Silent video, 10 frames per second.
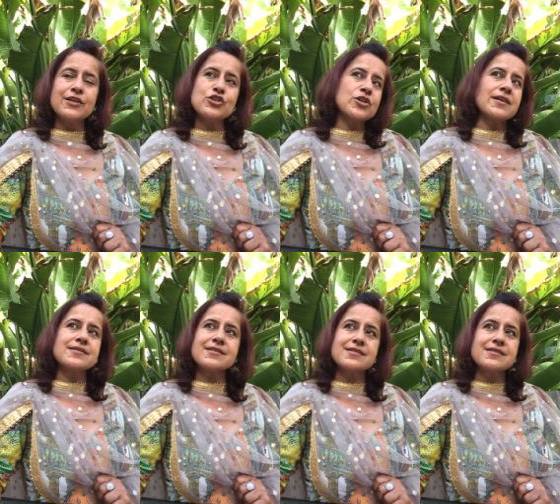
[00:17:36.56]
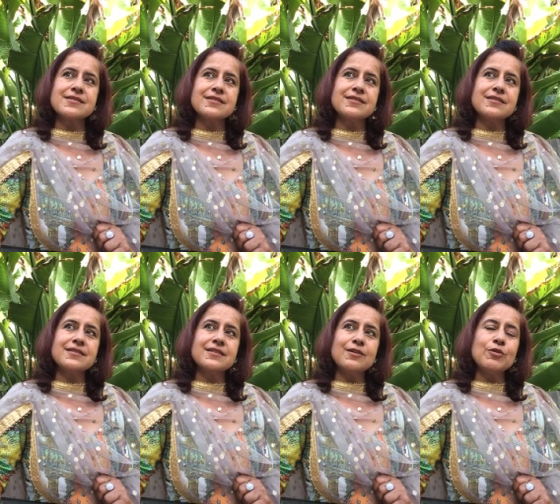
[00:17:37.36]
just
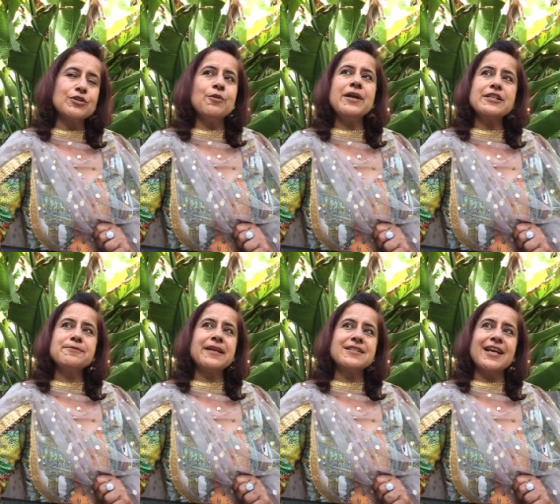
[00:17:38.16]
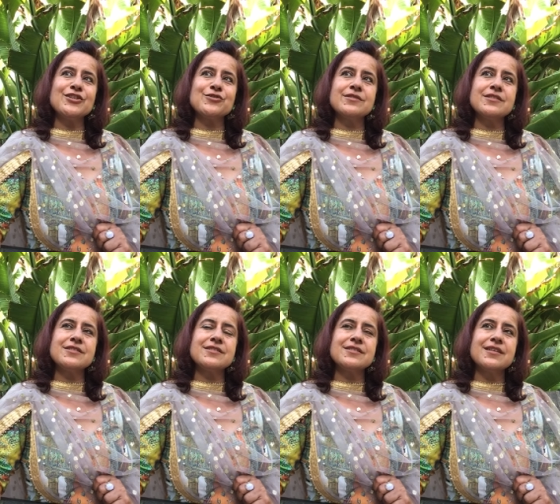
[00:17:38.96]
with no expectations,
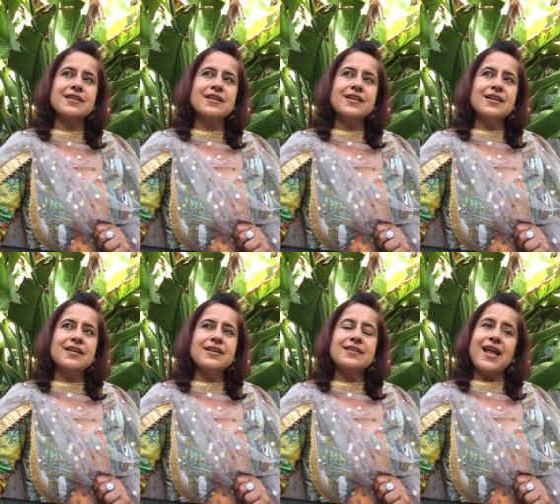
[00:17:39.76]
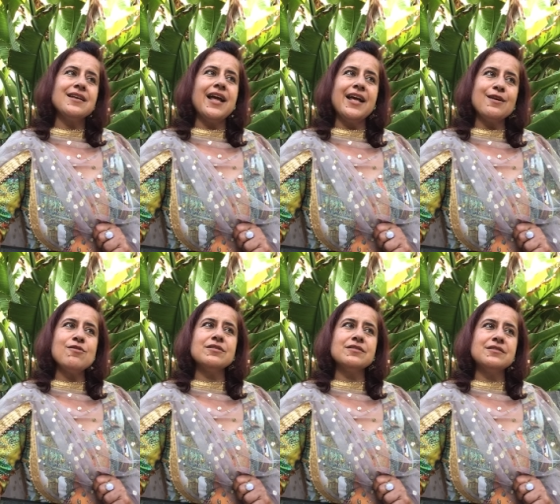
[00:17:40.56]
none at all?